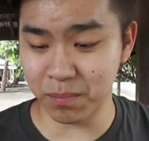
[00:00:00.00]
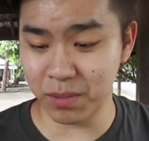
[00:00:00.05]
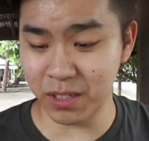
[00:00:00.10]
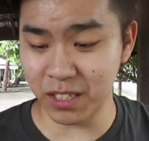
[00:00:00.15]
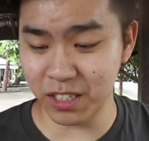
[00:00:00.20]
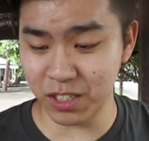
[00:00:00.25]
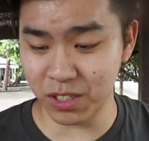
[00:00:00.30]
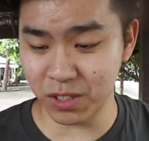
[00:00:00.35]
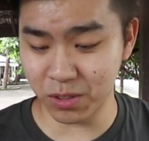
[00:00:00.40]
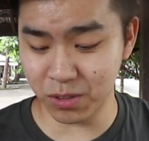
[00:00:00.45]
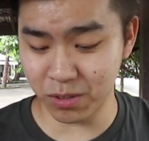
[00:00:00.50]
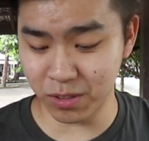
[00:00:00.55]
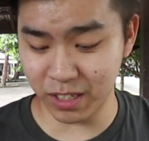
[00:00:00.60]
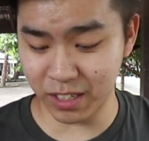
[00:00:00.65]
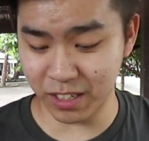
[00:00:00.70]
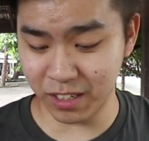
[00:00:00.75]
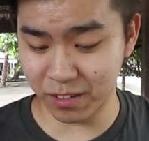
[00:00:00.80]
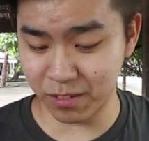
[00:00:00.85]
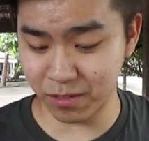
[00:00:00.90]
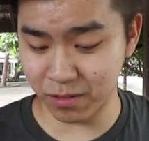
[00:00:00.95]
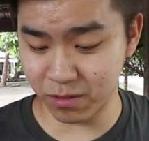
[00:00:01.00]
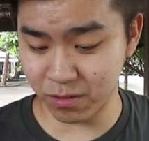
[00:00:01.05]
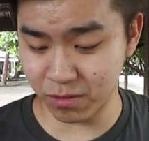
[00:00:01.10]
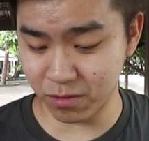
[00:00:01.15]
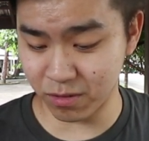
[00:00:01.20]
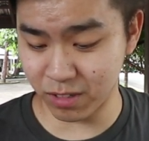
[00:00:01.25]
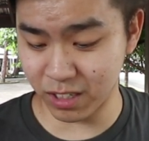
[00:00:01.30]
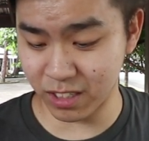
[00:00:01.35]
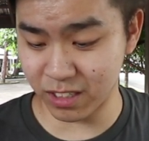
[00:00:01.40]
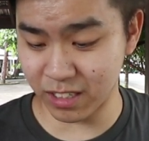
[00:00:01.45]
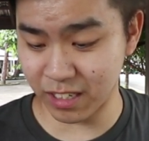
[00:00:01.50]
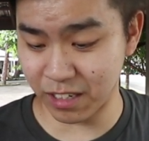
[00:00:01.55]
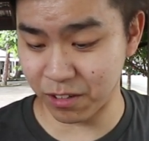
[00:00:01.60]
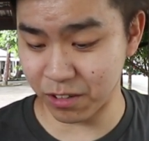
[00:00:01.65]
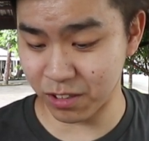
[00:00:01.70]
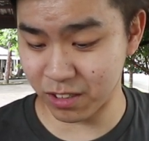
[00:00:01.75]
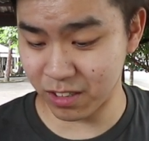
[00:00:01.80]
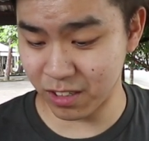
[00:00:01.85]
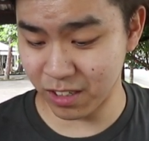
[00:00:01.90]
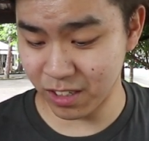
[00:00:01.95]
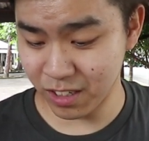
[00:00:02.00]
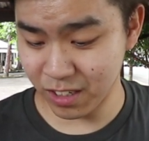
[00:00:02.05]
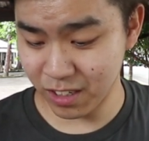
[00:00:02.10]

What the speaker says: Pichu and what else?